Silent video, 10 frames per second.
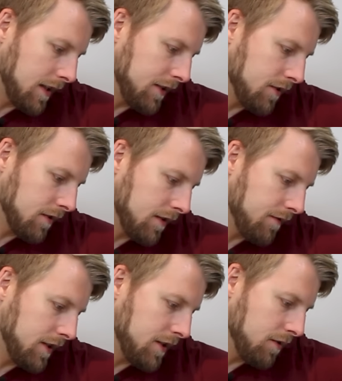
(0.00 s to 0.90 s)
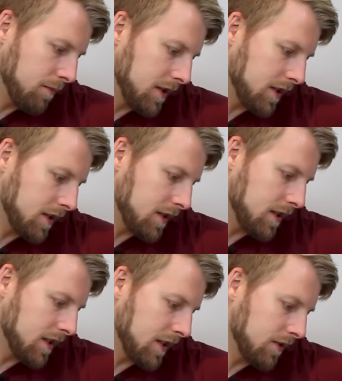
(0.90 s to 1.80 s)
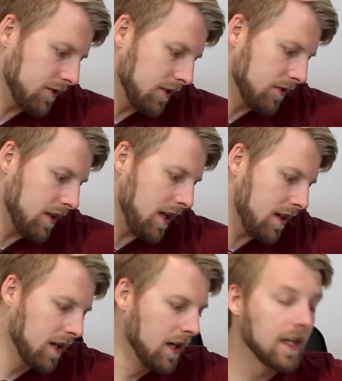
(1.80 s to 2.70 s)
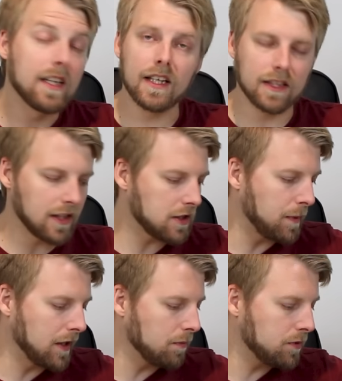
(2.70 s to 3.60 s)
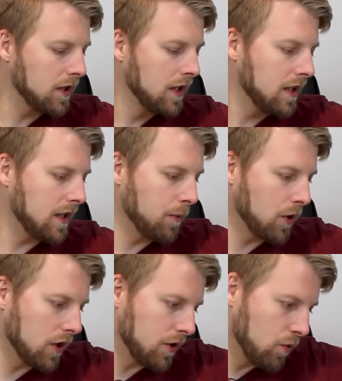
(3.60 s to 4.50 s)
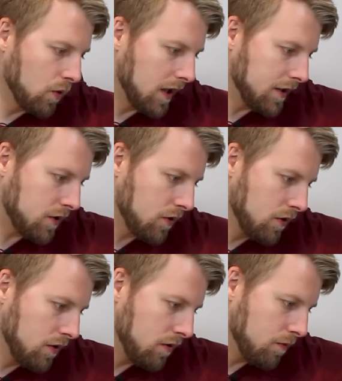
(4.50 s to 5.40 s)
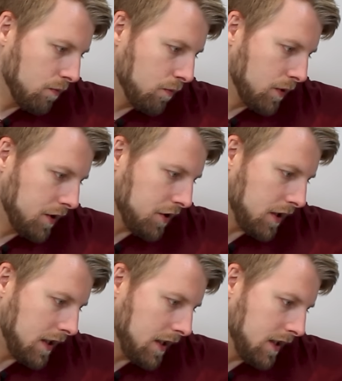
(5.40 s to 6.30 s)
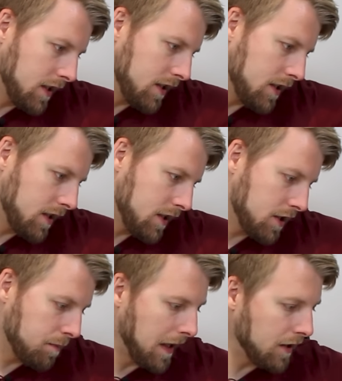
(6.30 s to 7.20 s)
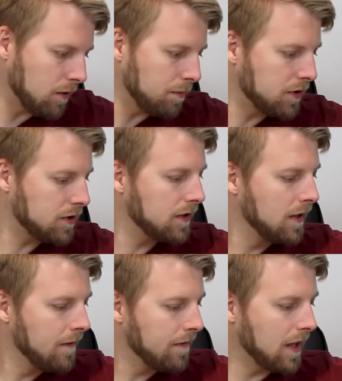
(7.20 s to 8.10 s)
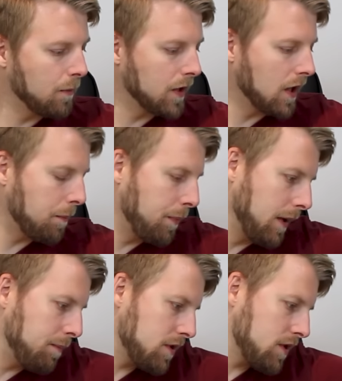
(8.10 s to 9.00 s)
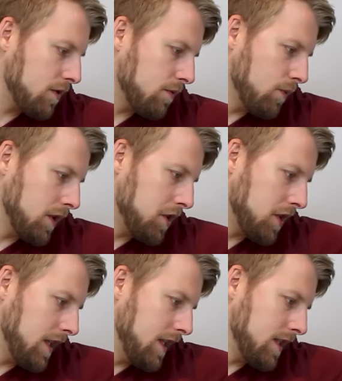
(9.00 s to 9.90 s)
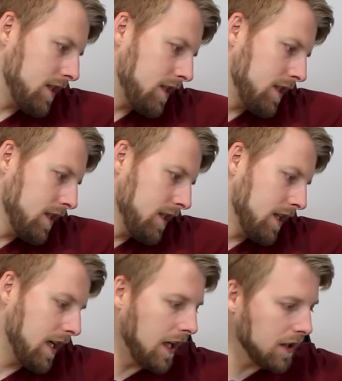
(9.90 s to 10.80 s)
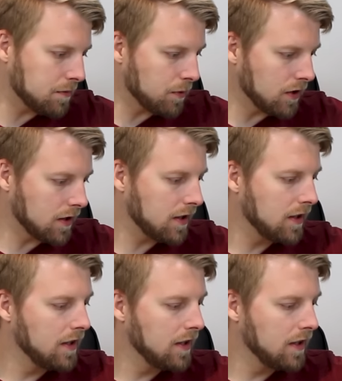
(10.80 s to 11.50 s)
I shouldn't lift these too much because the stickers underneath. Yes, that's Spindlbs. Then we got Norrlands Guld, which is Spendrups. Then we got Pripps, which is Carlsberg.